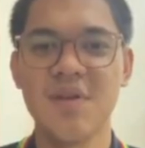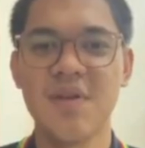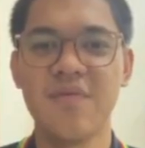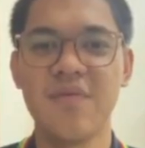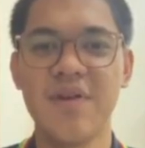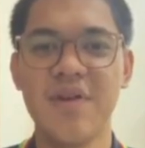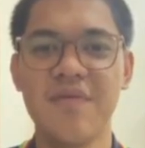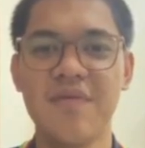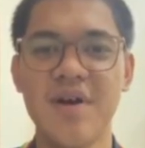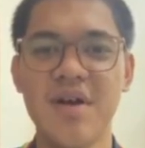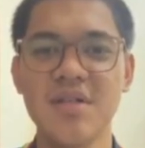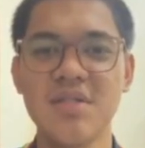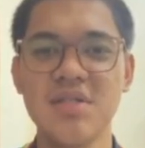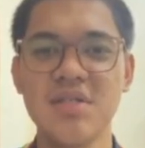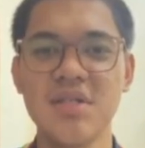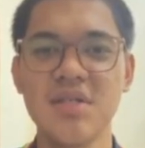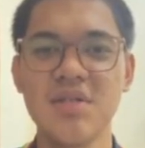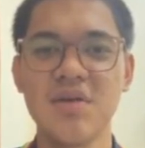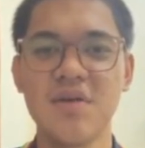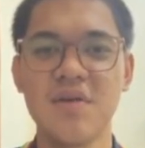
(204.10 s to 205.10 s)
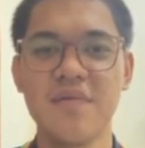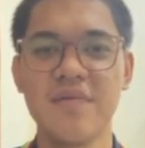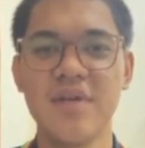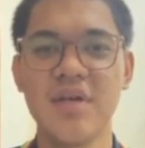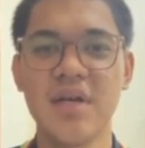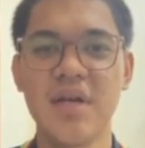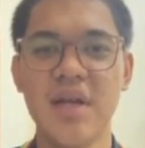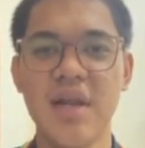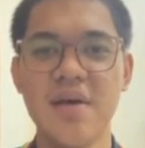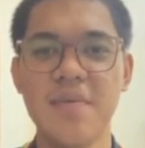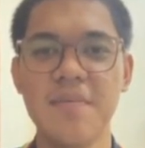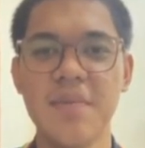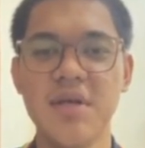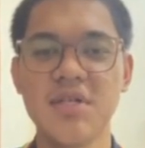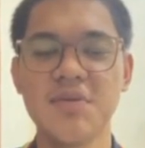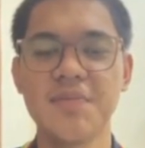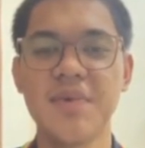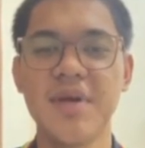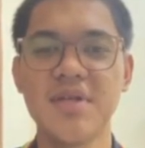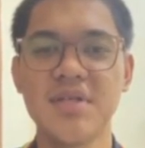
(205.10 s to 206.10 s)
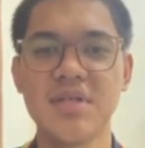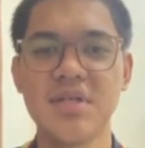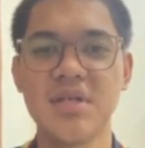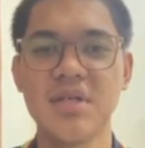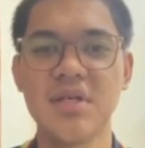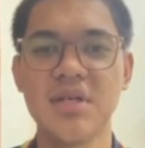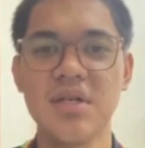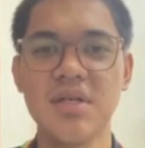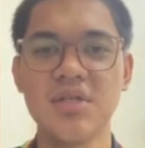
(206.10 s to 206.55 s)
For the function of the clamp-based spacer